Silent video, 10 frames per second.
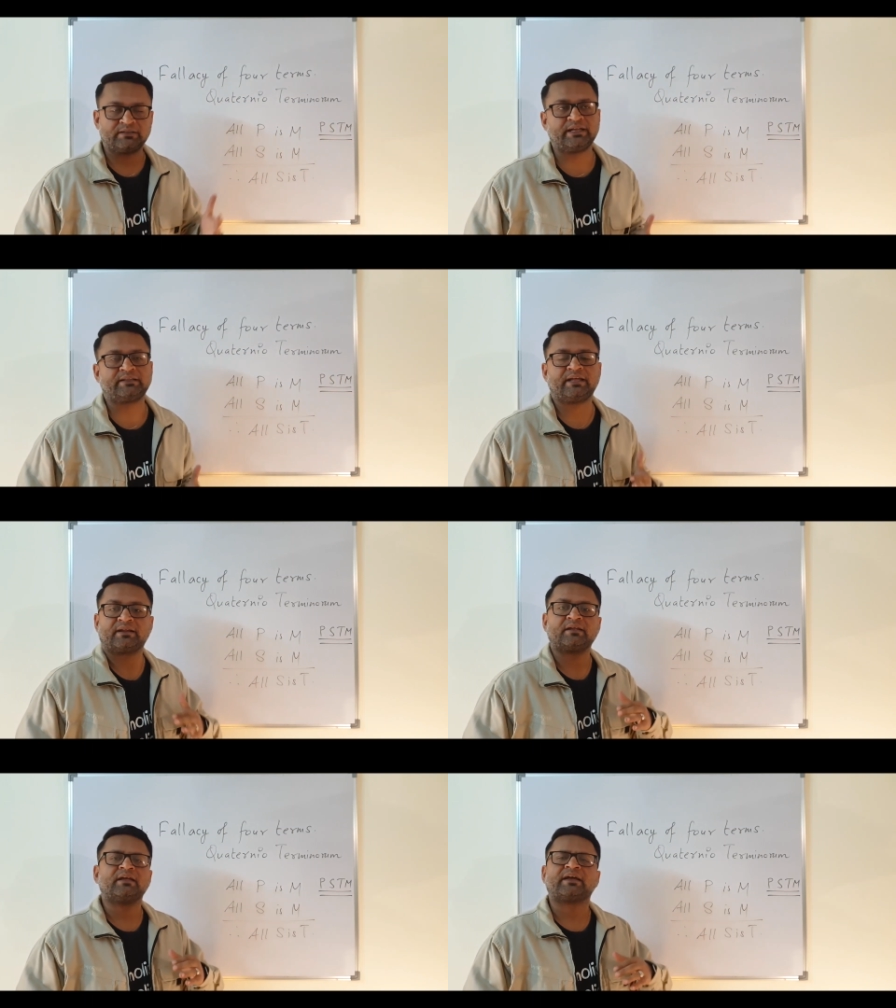There
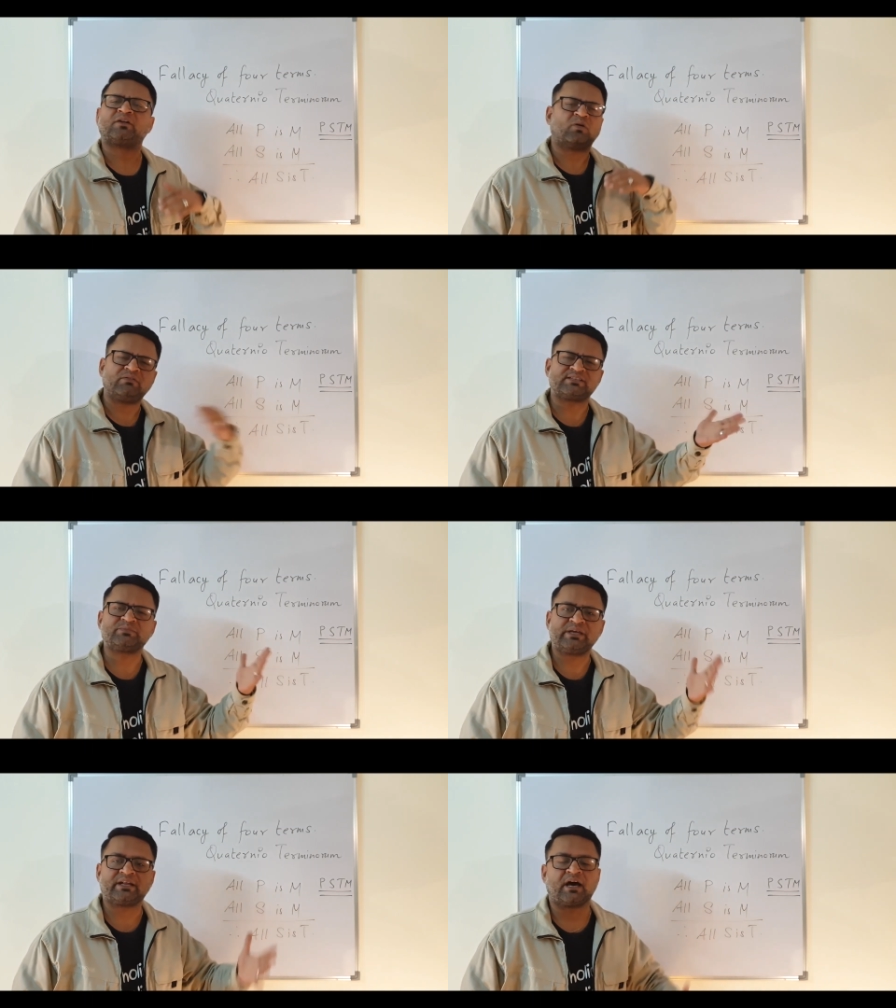can always
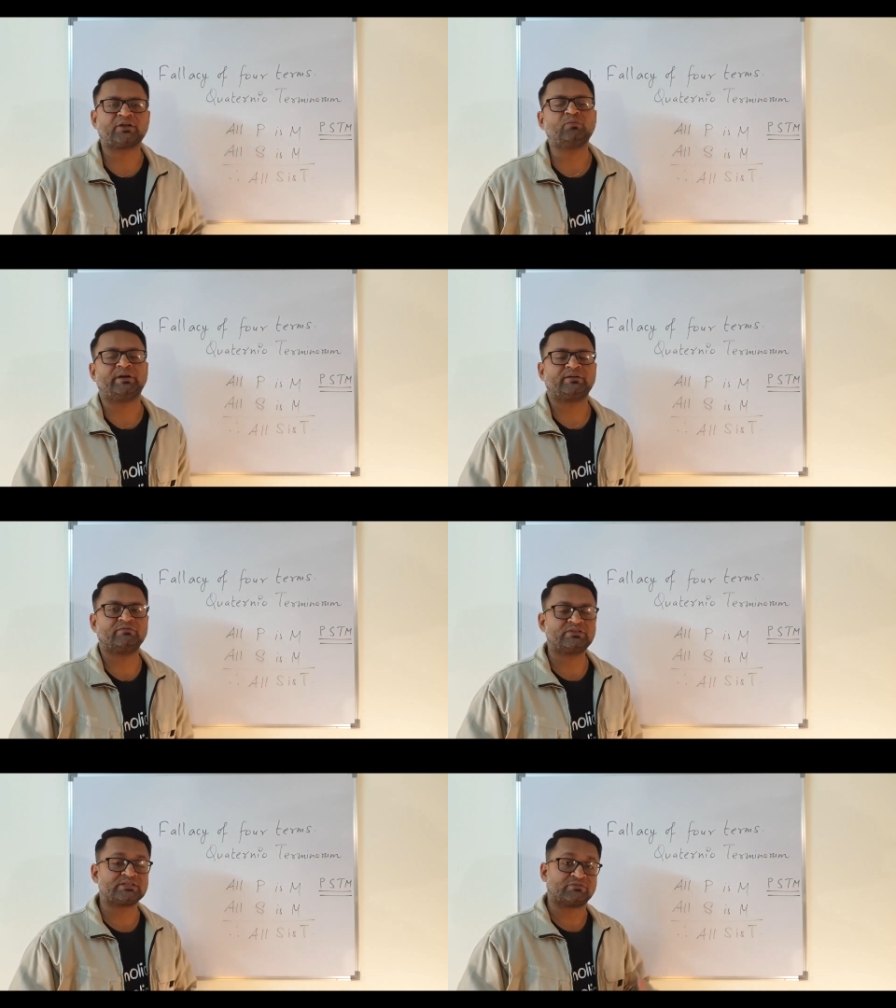be an argument
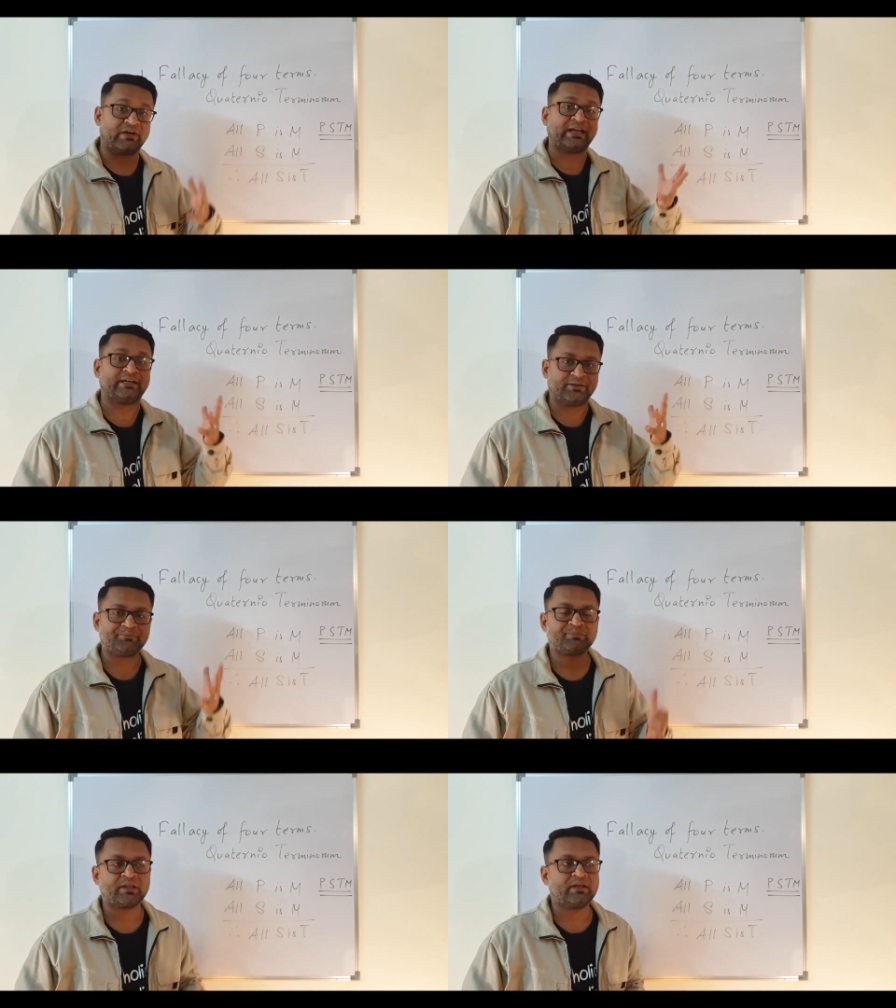which is valid
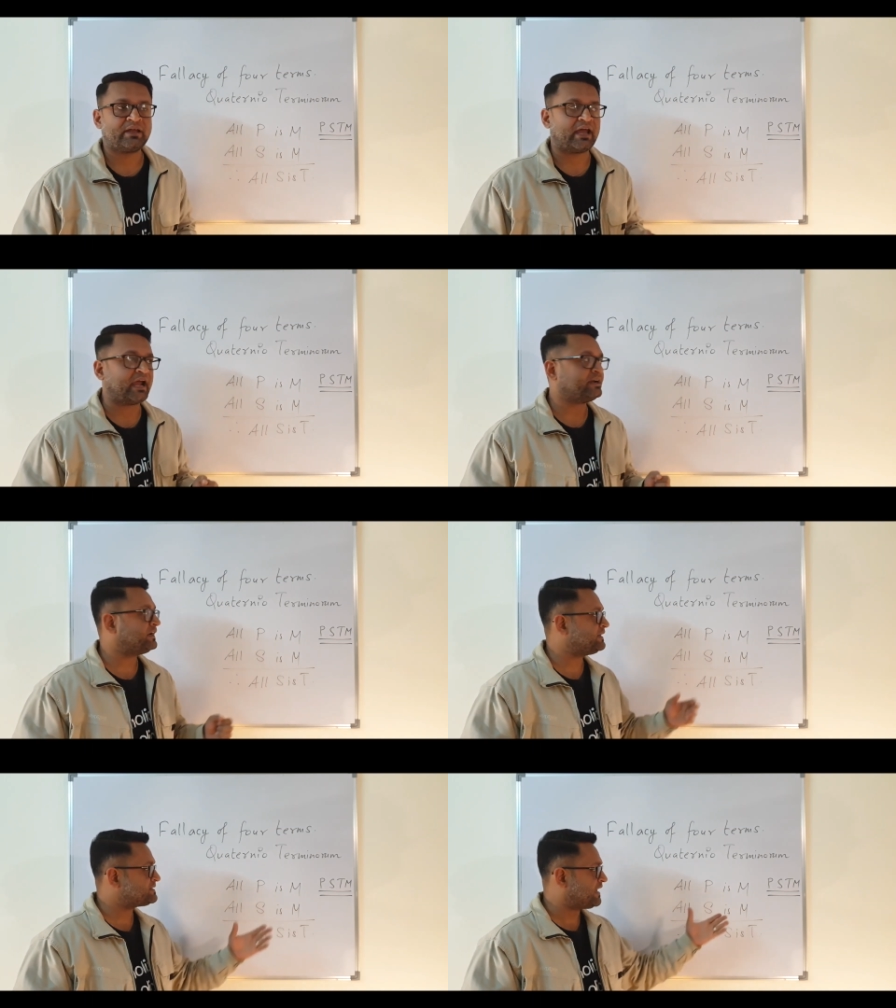and
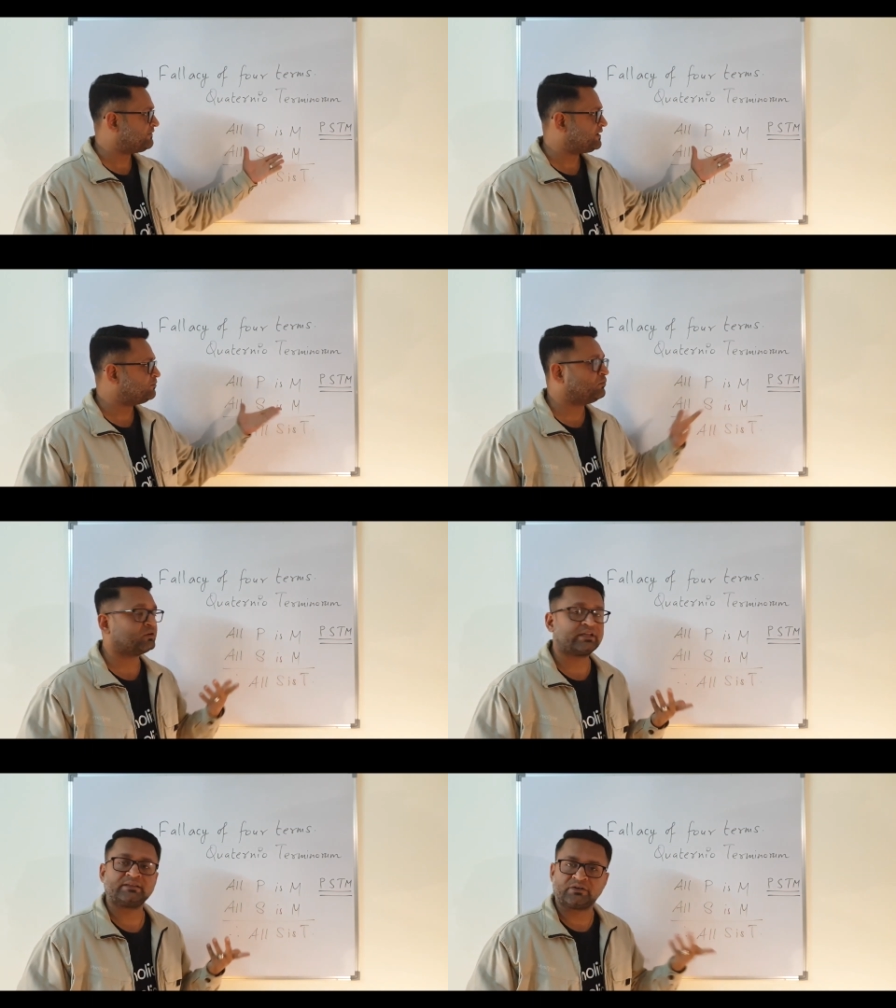it is having more
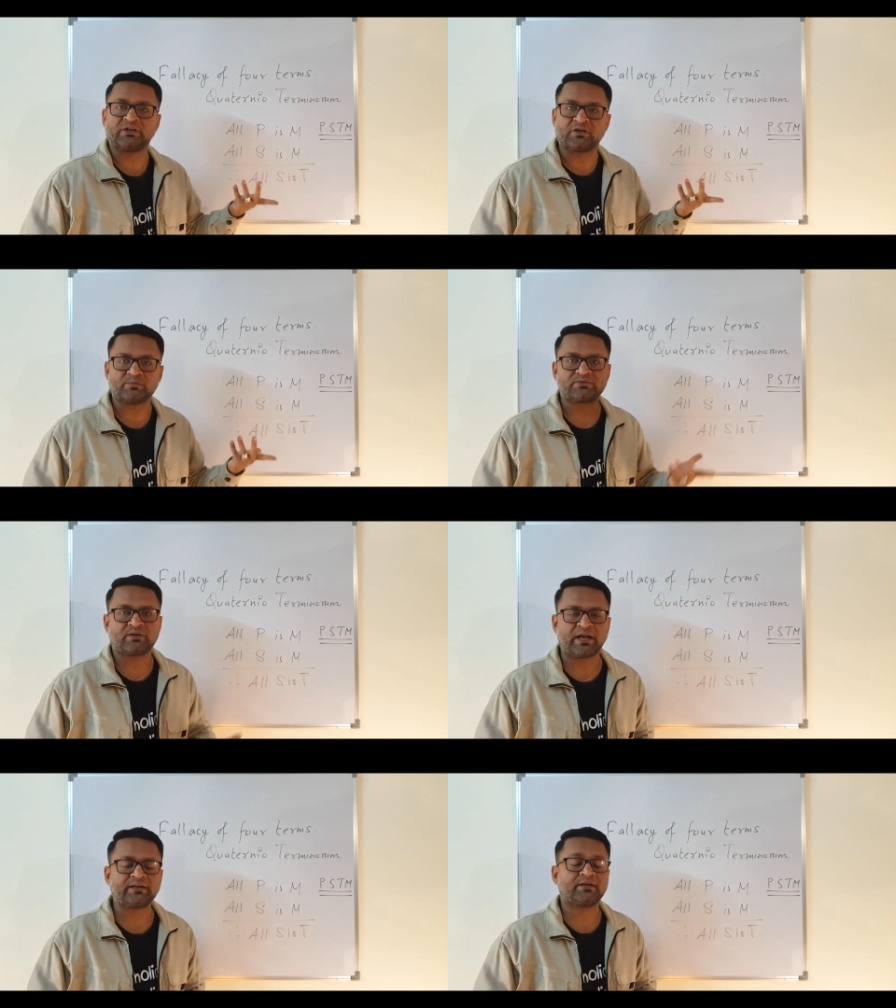than three terms,
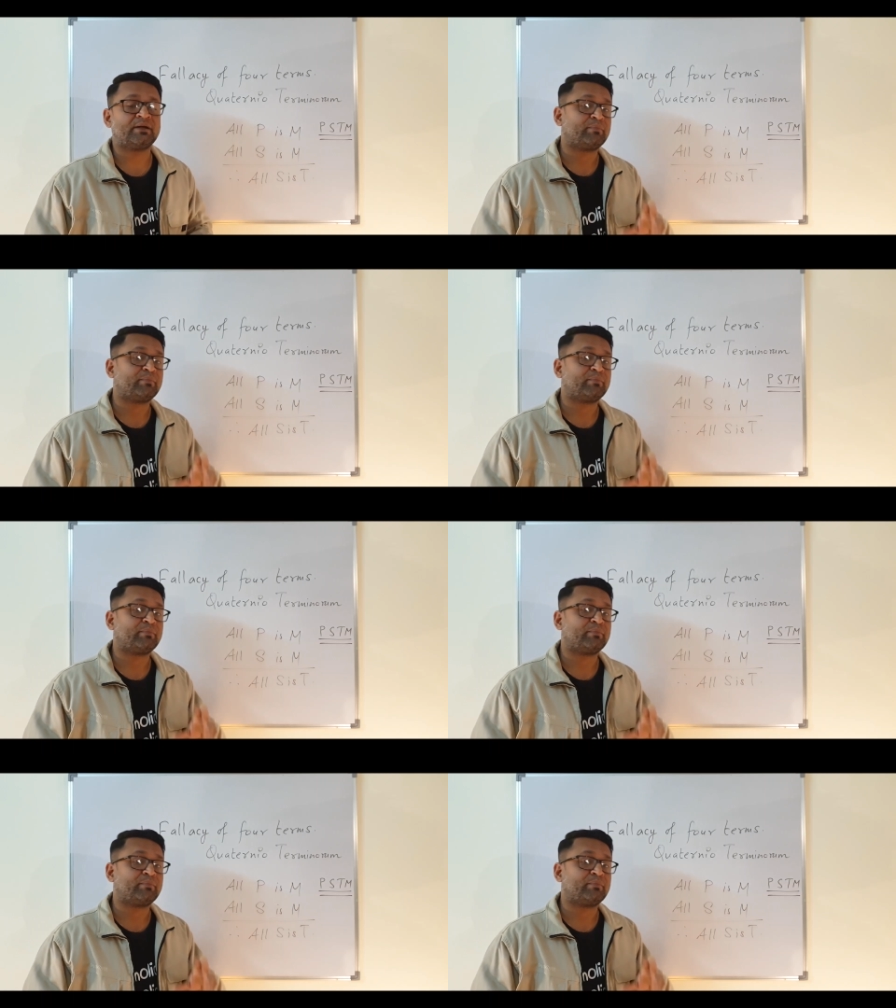right?